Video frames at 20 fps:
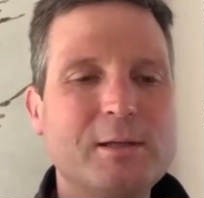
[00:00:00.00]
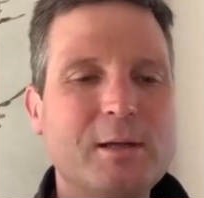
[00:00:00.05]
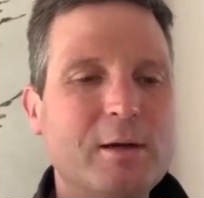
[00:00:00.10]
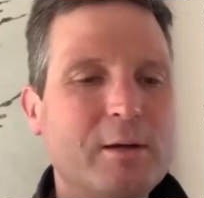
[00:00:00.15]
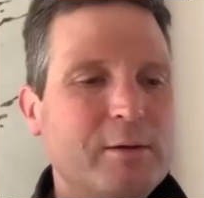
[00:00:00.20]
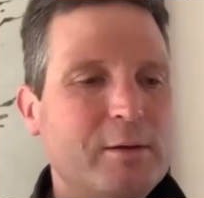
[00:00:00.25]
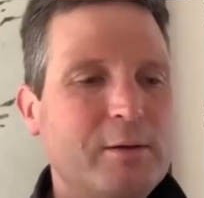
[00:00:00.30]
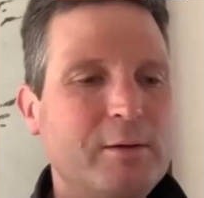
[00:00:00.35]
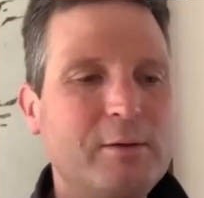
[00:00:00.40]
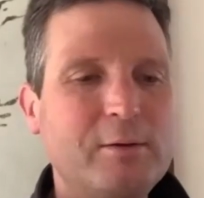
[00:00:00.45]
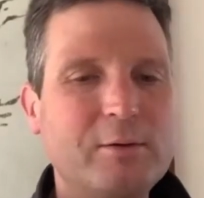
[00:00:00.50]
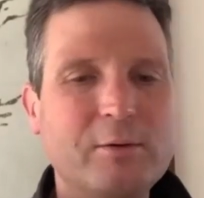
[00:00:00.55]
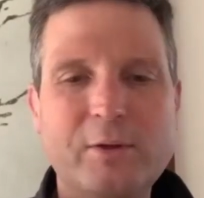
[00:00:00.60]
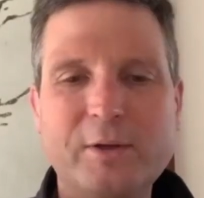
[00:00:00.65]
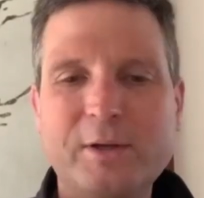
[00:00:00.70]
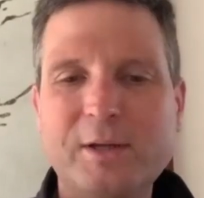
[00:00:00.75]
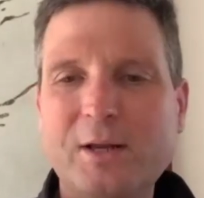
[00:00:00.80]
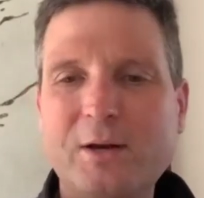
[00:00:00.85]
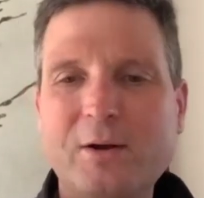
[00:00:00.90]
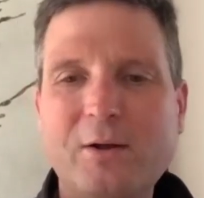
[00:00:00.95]
You know, you're
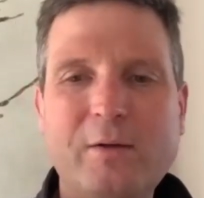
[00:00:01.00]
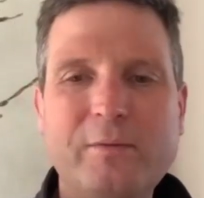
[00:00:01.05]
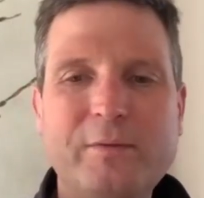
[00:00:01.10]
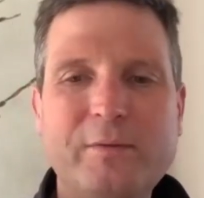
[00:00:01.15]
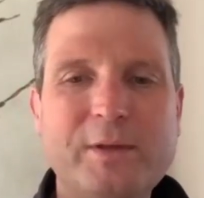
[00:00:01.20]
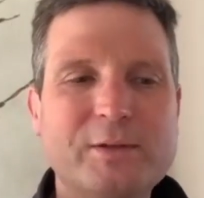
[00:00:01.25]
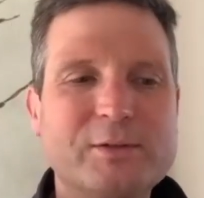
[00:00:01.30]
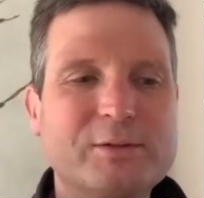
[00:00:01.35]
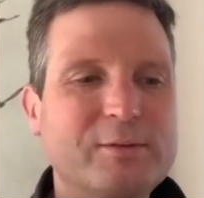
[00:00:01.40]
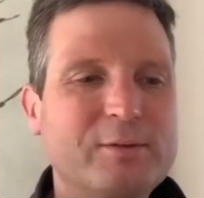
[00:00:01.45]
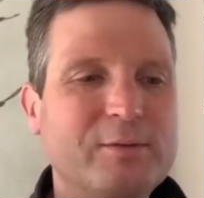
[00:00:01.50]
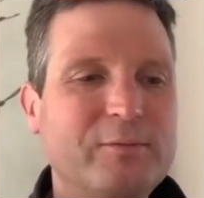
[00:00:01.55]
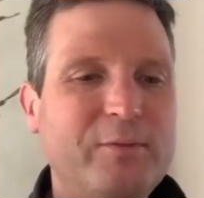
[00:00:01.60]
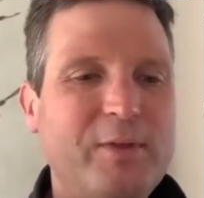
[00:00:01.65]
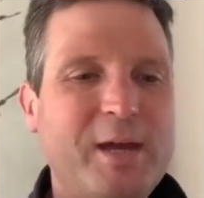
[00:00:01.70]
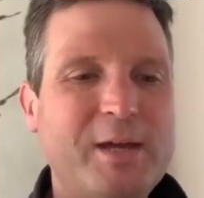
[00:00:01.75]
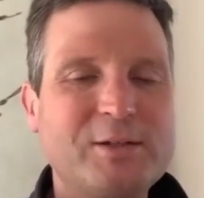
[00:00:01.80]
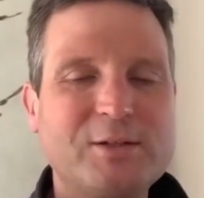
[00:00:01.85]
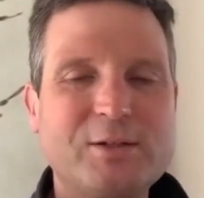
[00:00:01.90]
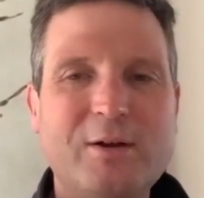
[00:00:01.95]
looking at all these
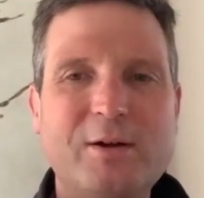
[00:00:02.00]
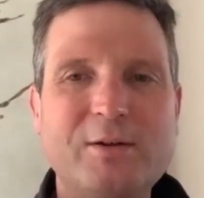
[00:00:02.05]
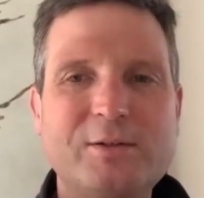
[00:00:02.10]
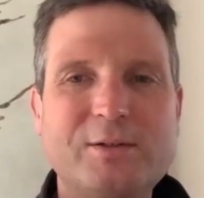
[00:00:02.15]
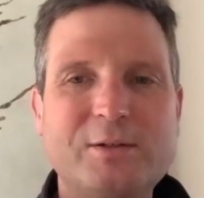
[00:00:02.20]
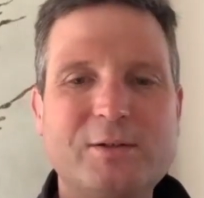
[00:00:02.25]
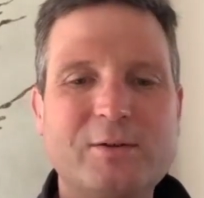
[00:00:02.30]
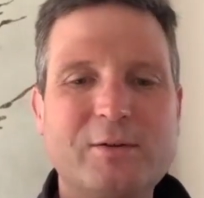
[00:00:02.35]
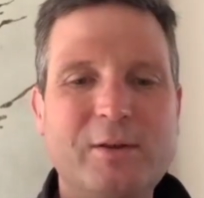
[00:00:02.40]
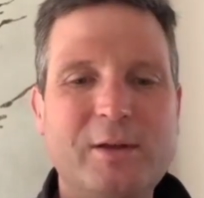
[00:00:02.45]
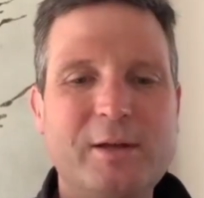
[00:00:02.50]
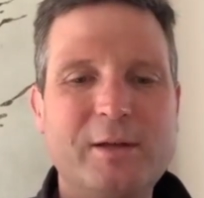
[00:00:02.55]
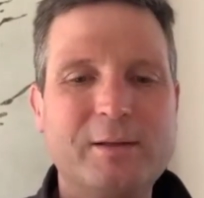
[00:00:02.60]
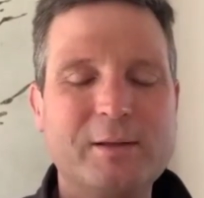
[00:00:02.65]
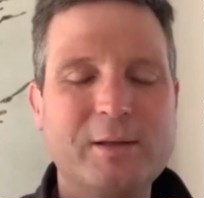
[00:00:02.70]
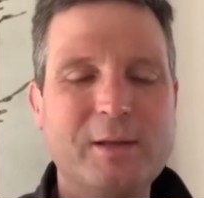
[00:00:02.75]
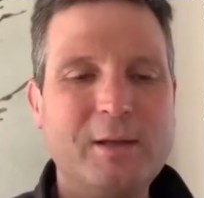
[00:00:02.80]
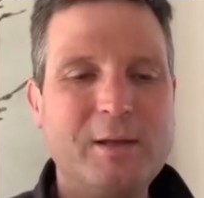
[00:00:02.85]
flashcards and you're like,